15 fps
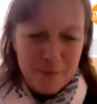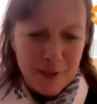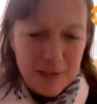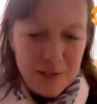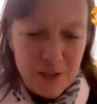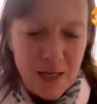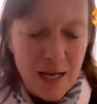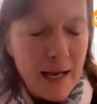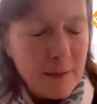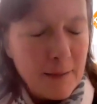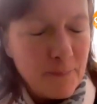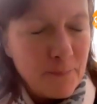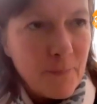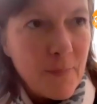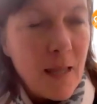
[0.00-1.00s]
much.
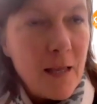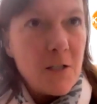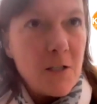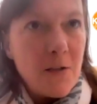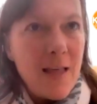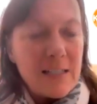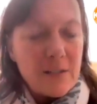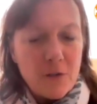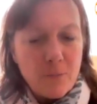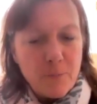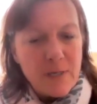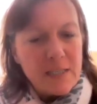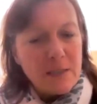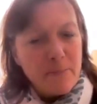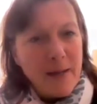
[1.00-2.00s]
So that sort of
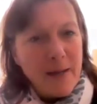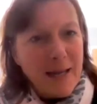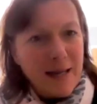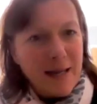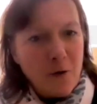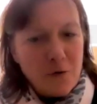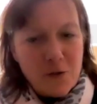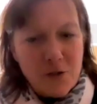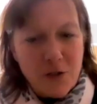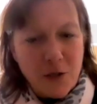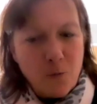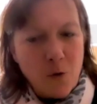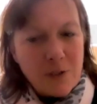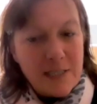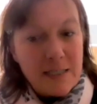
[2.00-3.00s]
brings me on to
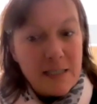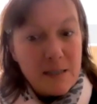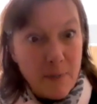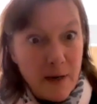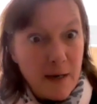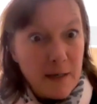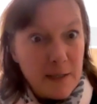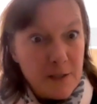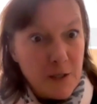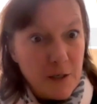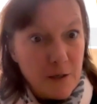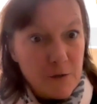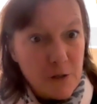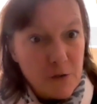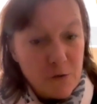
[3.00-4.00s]
what's inspired
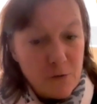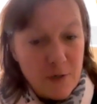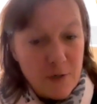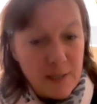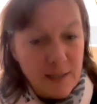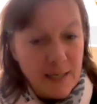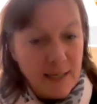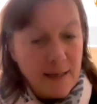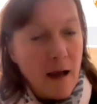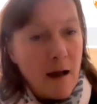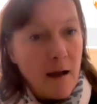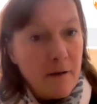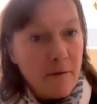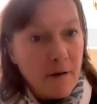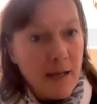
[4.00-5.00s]
you to join the
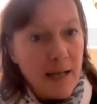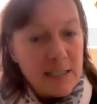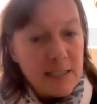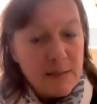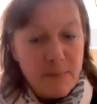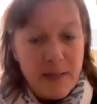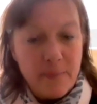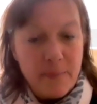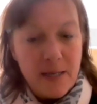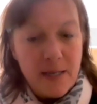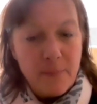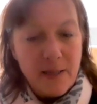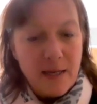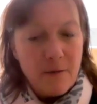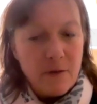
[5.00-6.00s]
KYRA
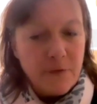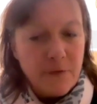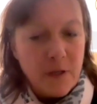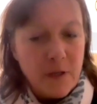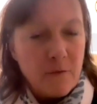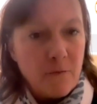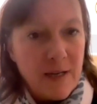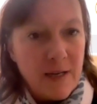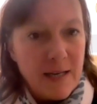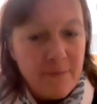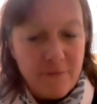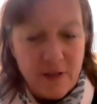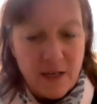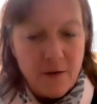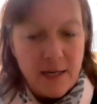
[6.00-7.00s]
SPP peer review
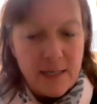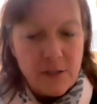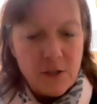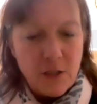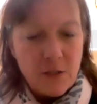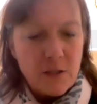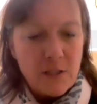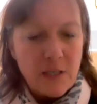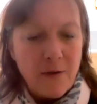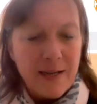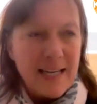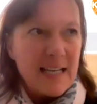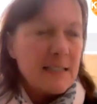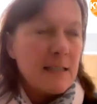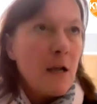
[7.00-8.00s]
Reinvigoration. So I
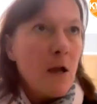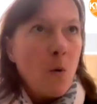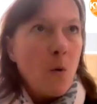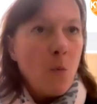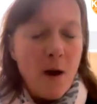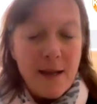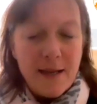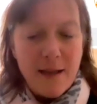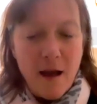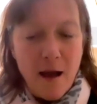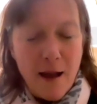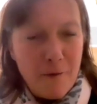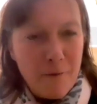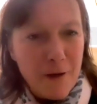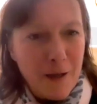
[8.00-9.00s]
guess why
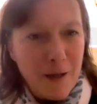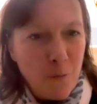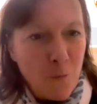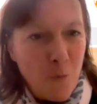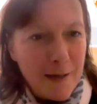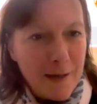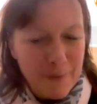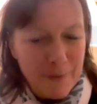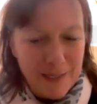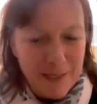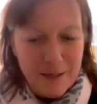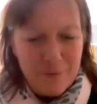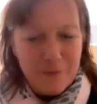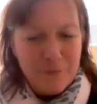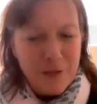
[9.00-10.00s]
KYRA, why
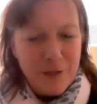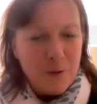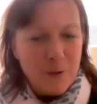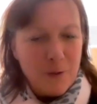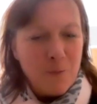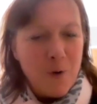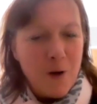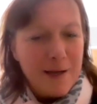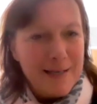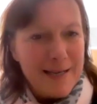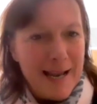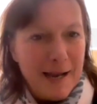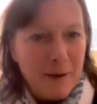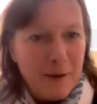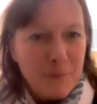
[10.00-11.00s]
peer review, and why
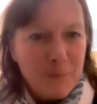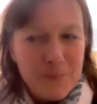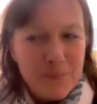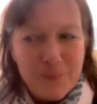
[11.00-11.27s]
now?